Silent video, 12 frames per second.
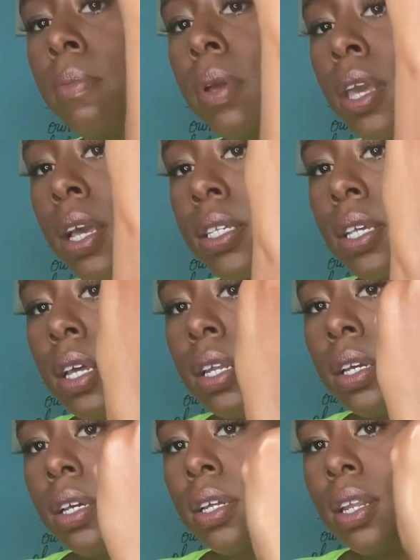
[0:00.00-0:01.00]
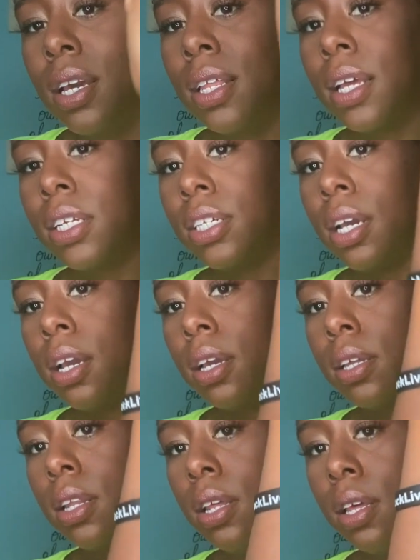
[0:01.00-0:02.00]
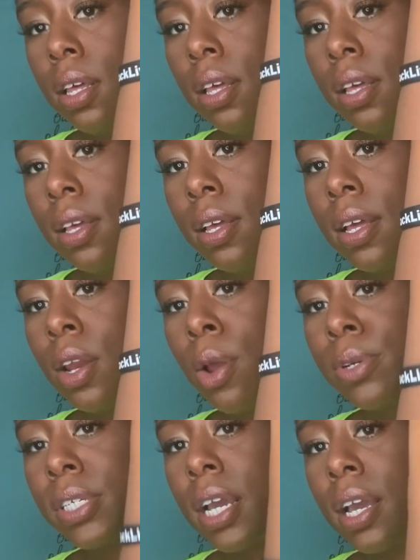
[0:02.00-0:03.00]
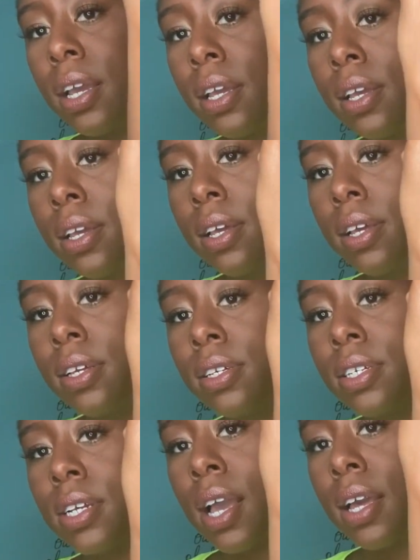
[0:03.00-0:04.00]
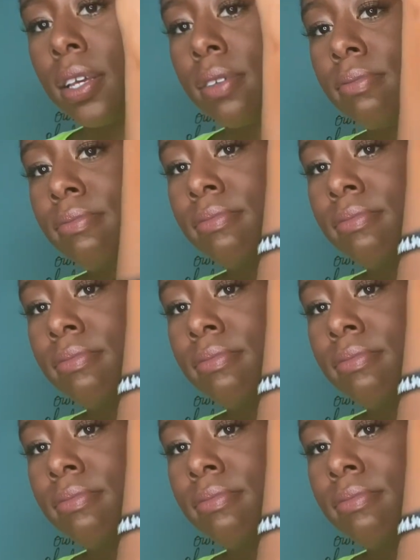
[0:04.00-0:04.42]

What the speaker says: But yes, honey, look at that shine. Look, no shine, shining.